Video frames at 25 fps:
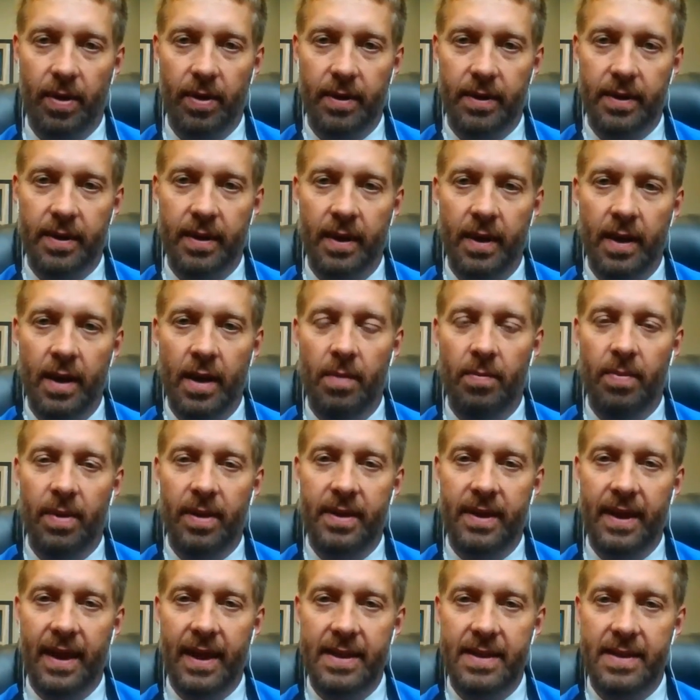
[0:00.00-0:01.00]
part.
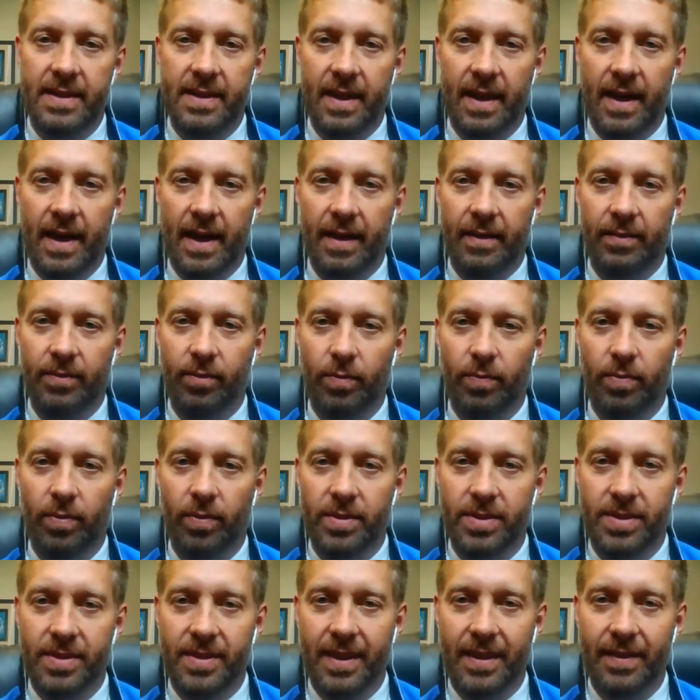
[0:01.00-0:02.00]
But that's
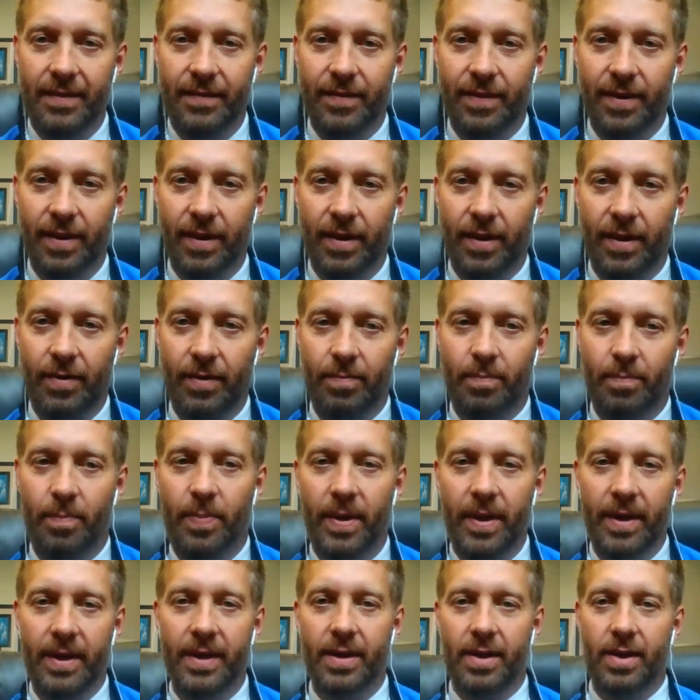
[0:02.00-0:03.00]
we'll save the
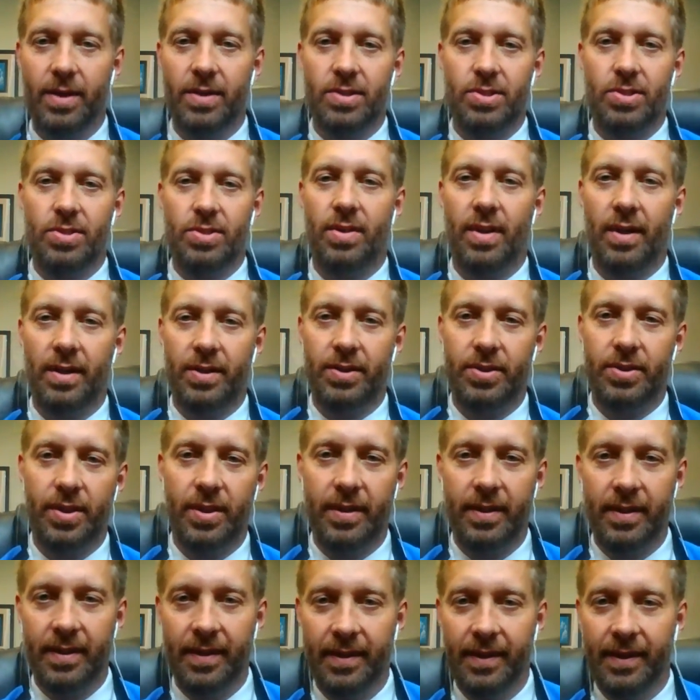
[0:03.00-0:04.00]
big
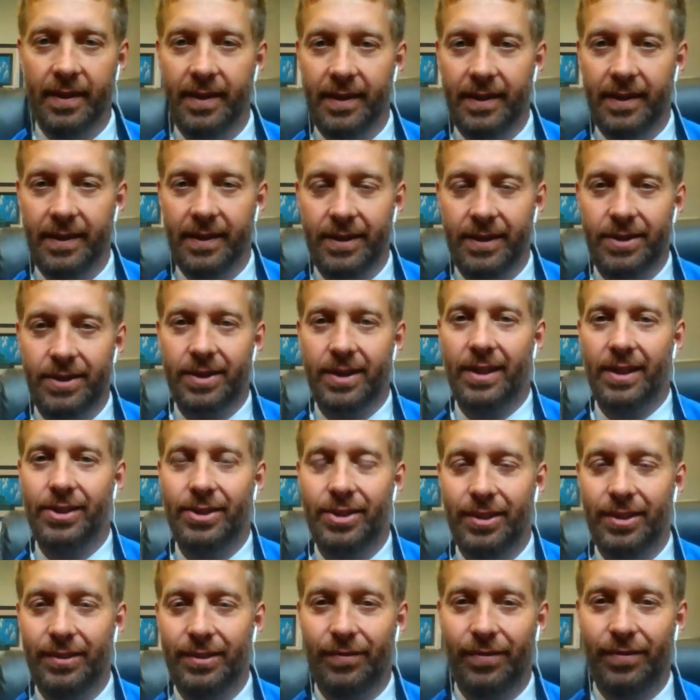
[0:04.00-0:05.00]
construction
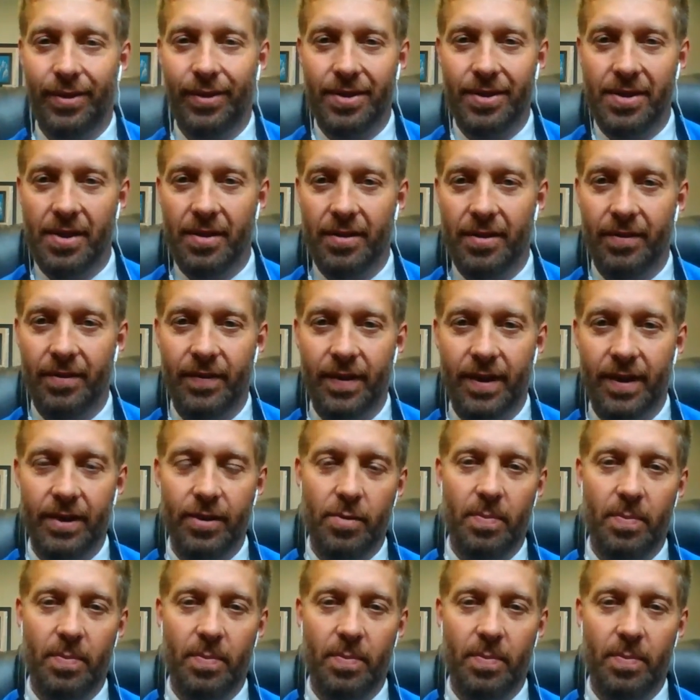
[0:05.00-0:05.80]
discussion for another video